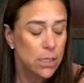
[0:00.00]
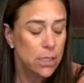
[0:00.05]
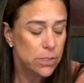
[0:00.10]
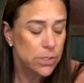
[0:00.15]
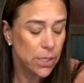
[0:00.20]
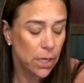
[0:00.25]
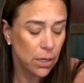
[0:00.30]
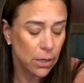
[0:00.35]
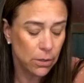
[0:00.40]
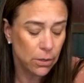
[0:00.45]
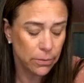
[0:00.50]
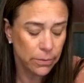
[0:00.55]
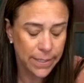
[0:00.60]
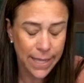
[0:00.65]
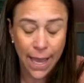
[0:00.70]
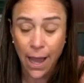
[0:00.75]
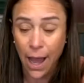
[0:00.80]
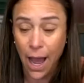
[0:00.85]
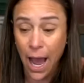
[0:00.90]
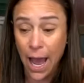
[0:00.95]
So
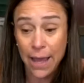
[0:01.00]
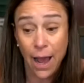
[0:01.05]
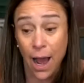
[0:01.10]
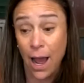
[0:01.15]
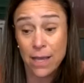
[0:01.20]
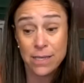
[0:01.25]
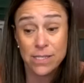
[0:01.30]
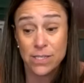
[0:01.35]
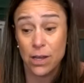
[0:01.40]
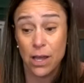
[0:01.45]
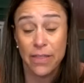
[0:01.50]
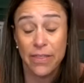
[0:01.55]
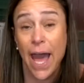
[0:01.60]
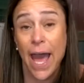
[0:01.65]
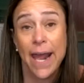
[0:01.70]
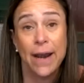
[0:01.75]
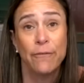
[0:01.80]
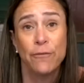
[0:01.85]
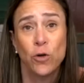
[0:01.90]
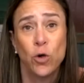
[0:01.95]
yeah, I saw that.
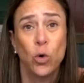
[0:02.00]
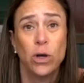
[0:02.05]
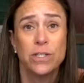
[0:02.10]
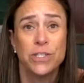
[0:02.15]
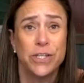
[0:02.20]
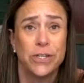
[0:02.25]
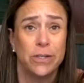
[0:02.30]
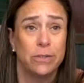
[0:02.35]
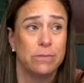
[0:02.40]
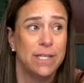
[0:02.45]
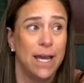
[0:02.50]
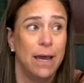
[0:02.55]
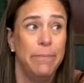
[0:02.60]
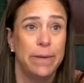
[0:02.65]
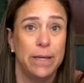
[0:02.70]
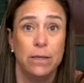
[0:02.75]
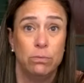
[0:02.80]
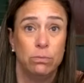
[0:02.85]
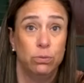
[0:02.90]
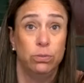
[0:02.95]
And of course, you know,
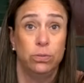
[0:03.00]
Debbie,